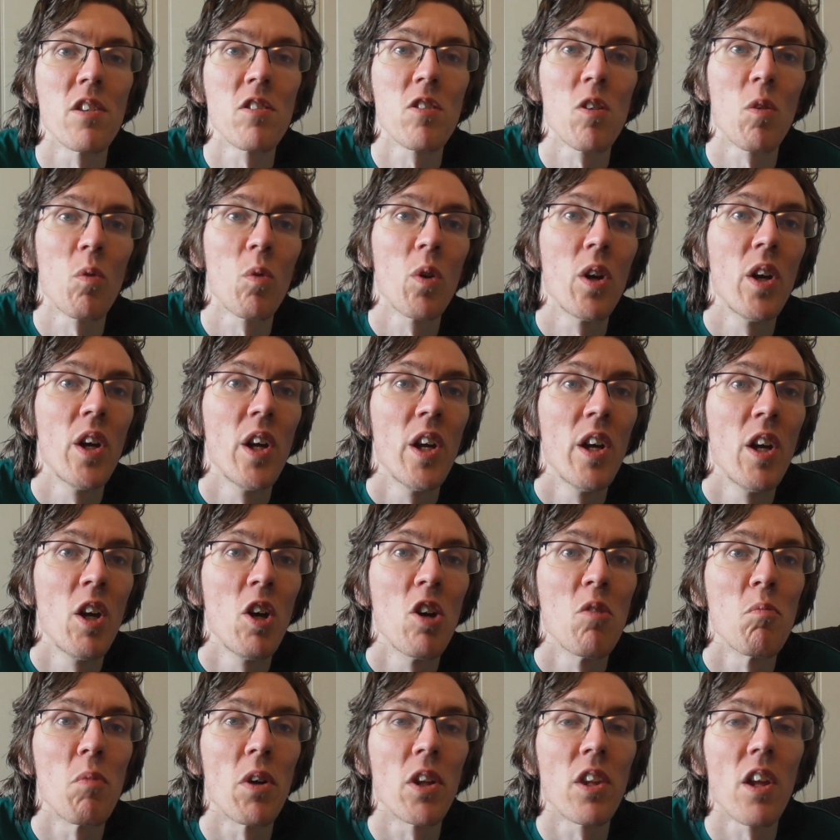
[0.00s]
So,
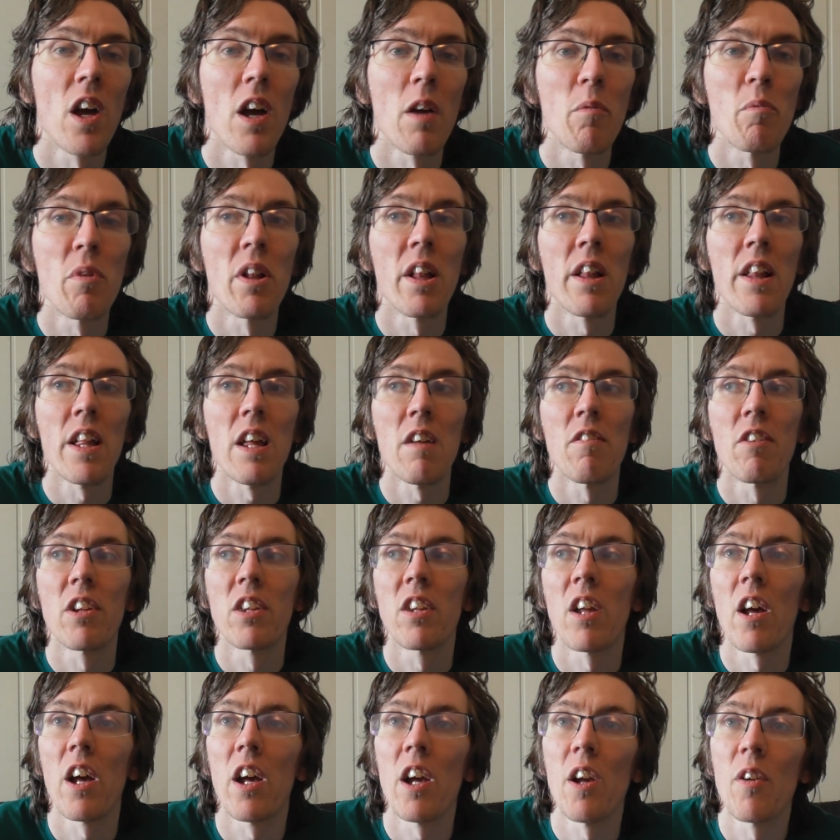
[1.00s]
but I believe
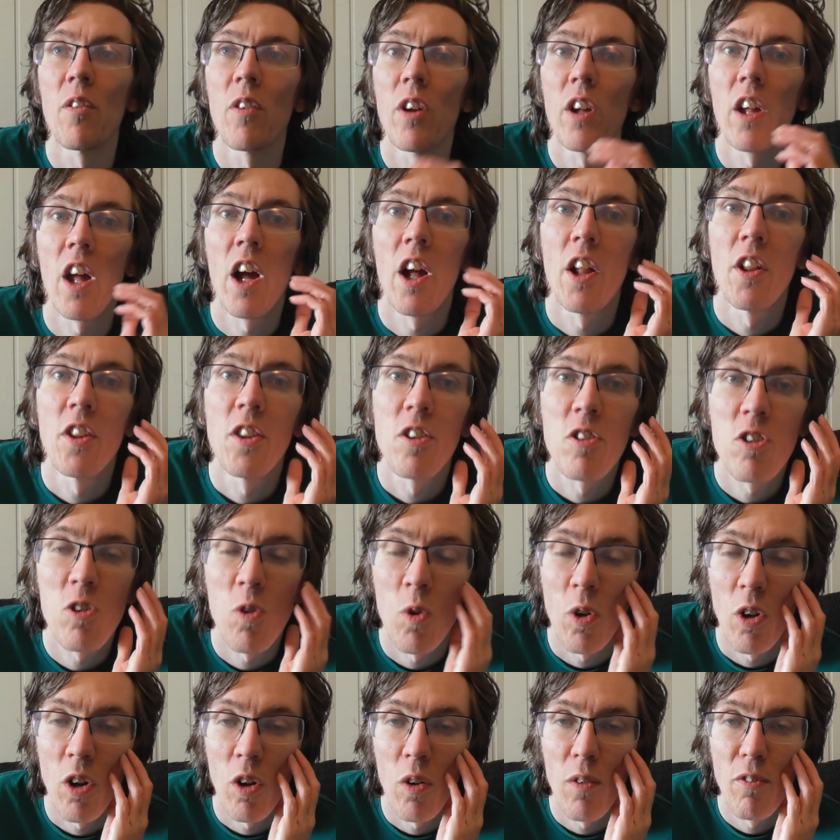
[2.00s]
that I can
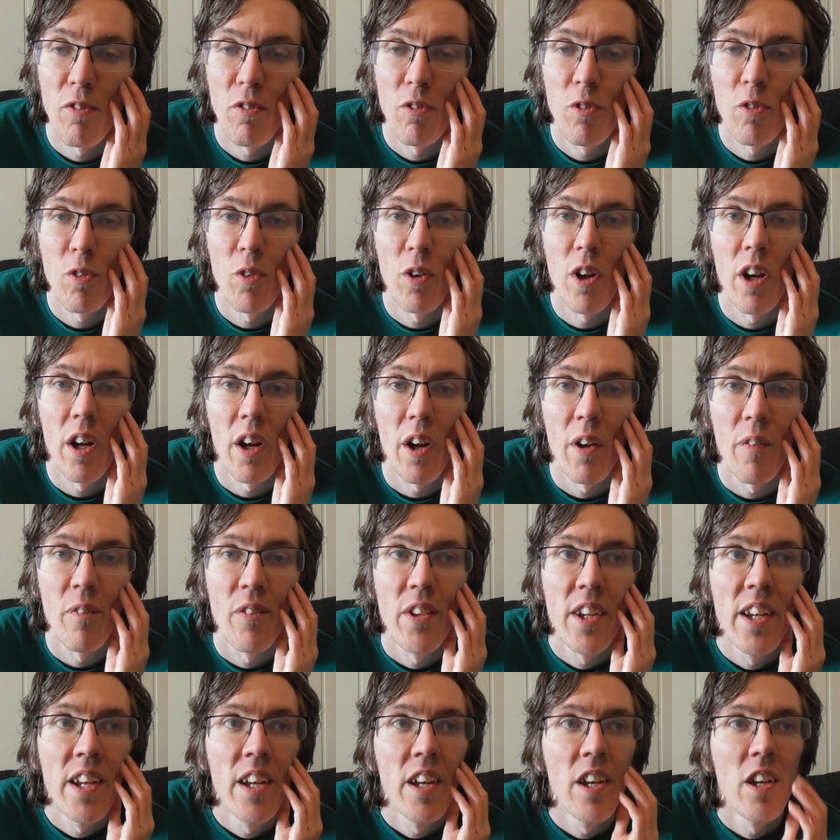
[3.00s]
sort of.
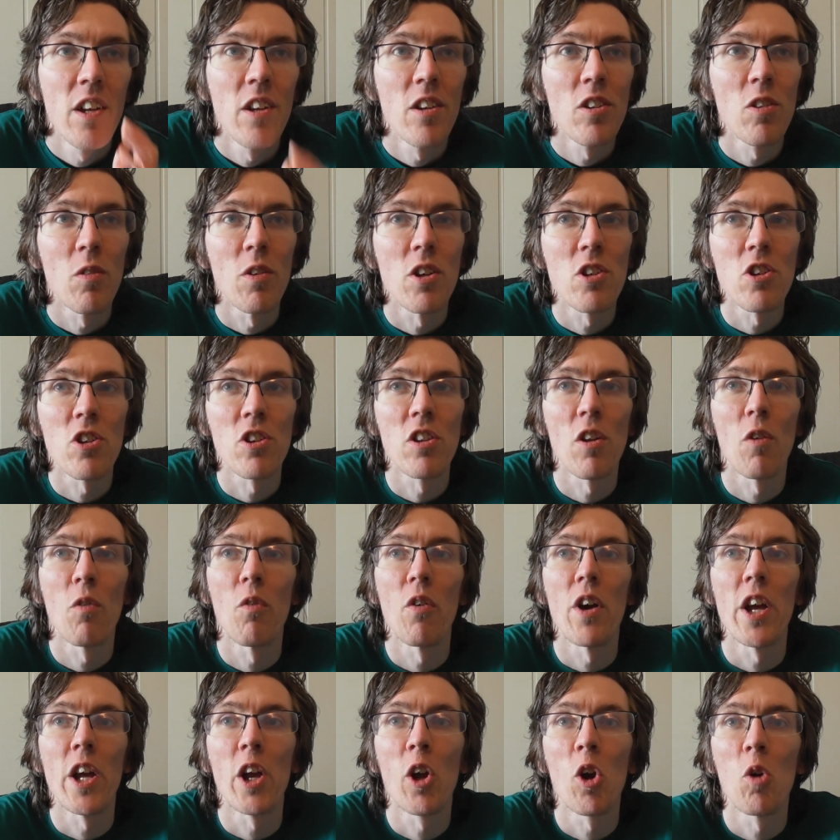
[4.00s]
So it's just a
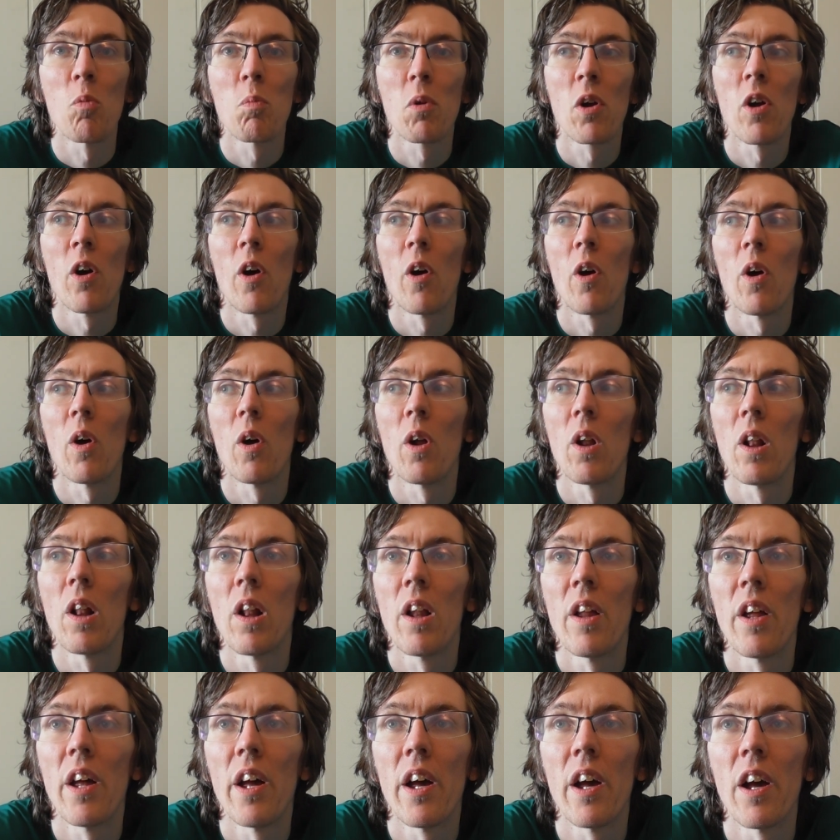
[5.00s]
wake-up call
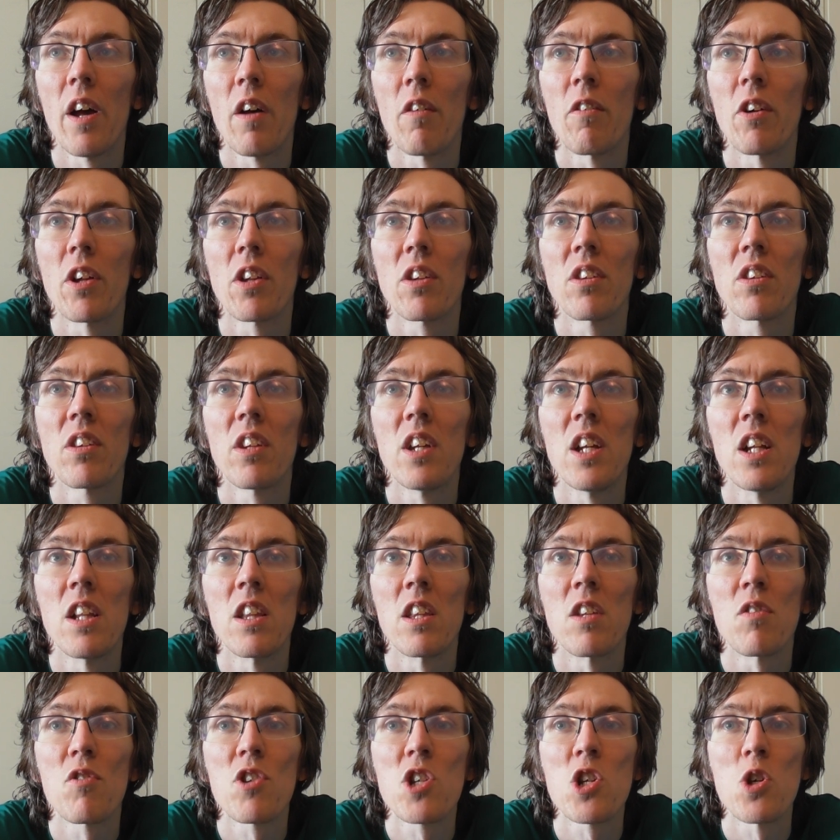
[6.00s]
that
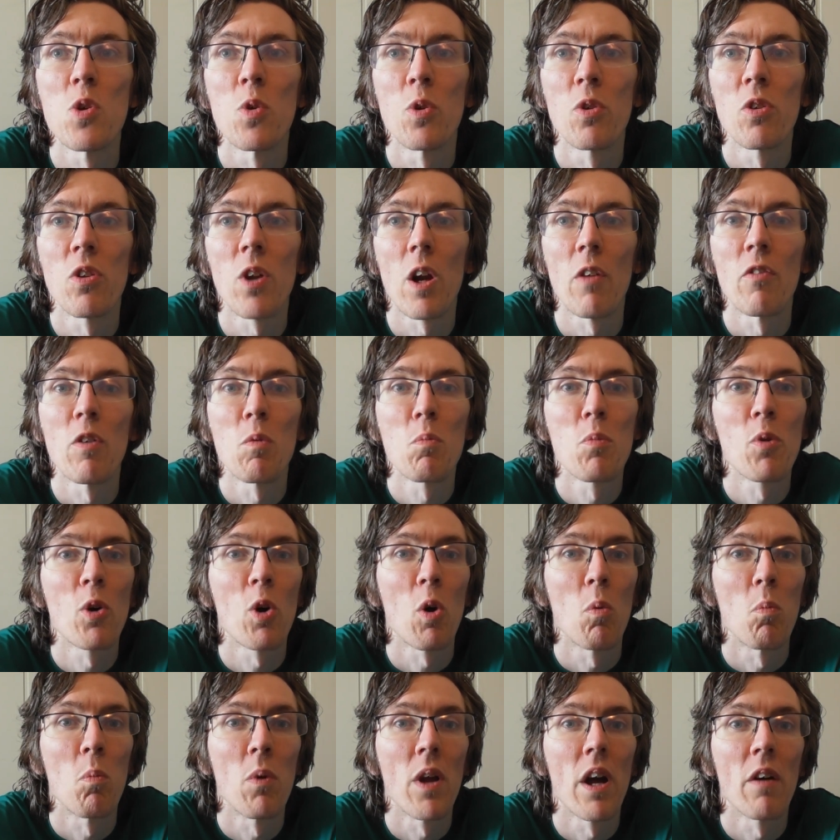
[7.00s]
in the future I will
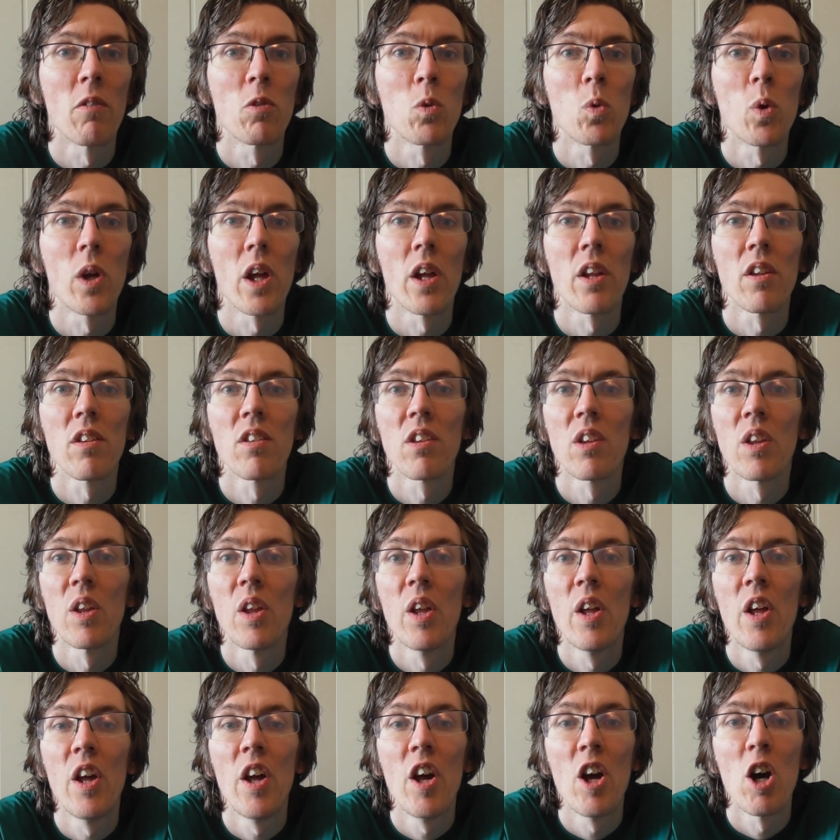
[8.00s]
probably have to get
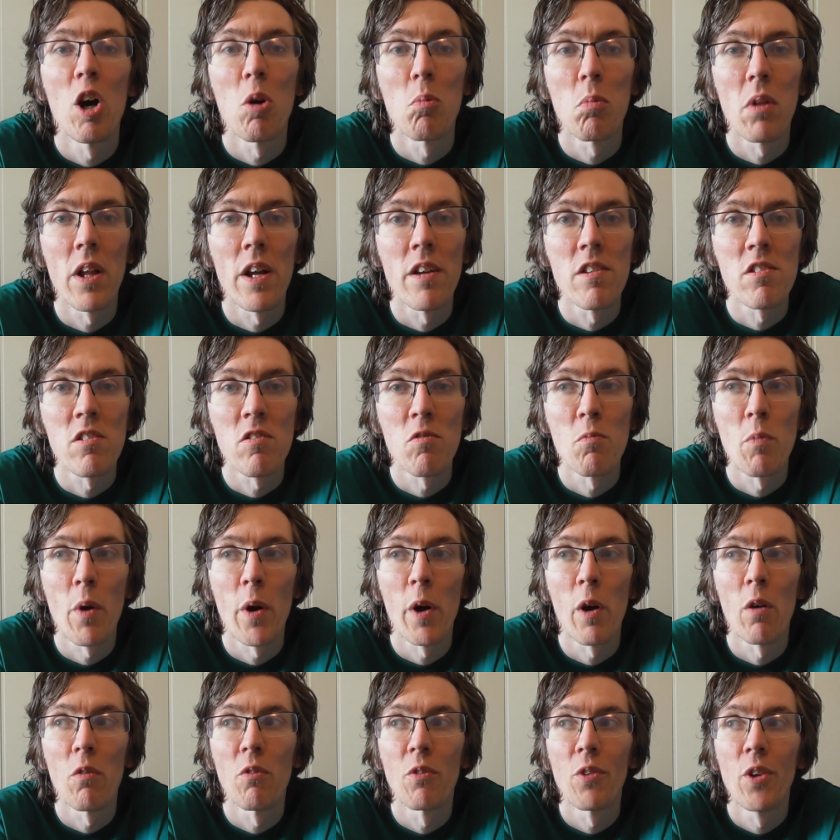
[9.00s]
a place of
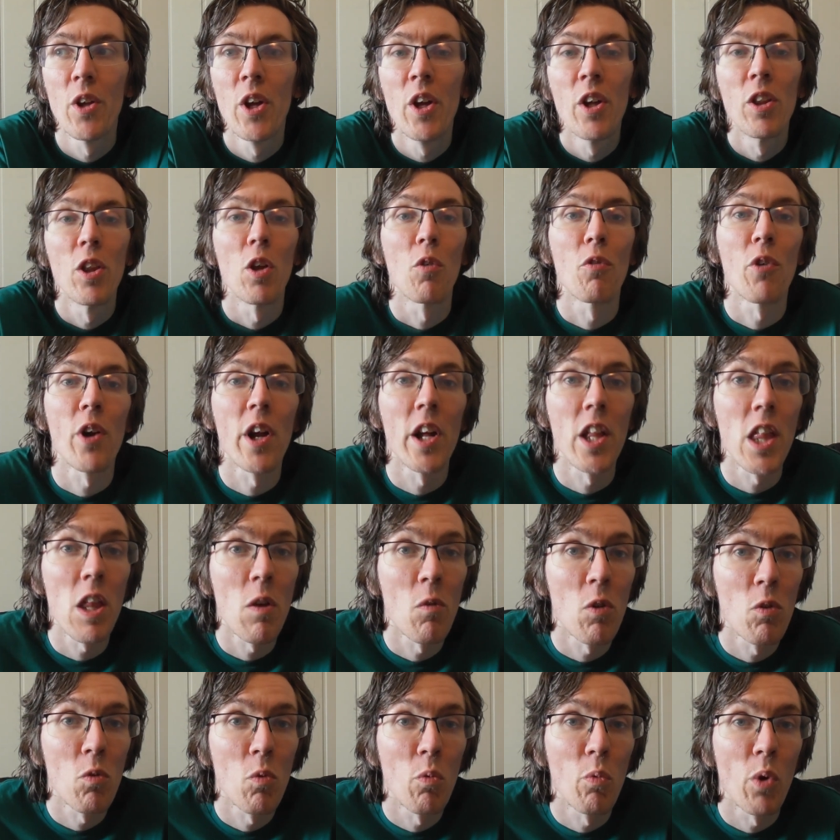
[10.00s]
my own. Not for
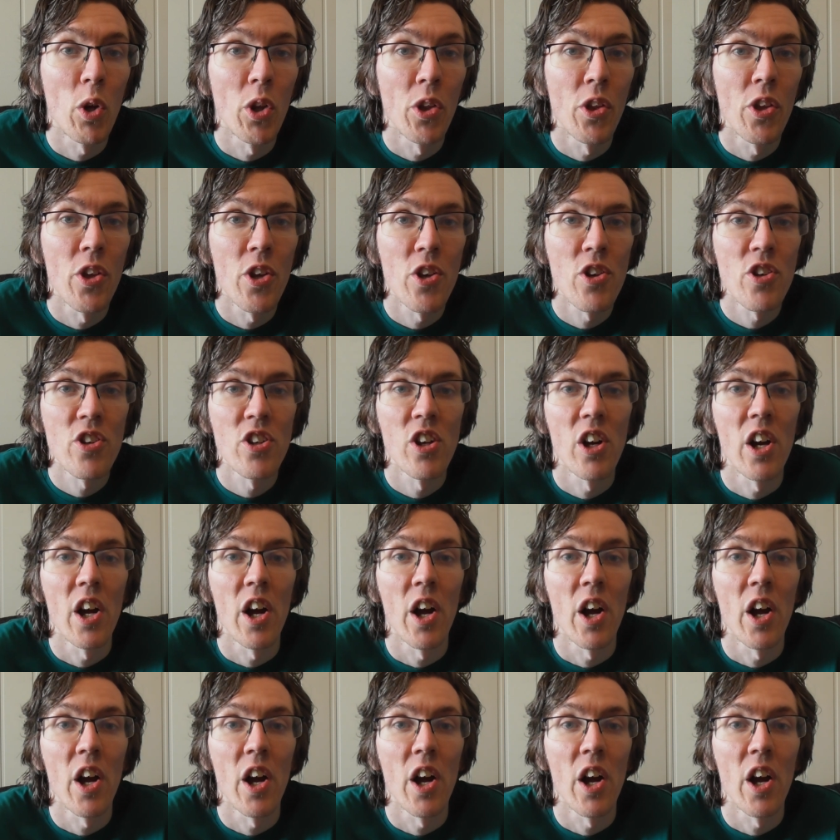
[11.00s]
anyone who wonders.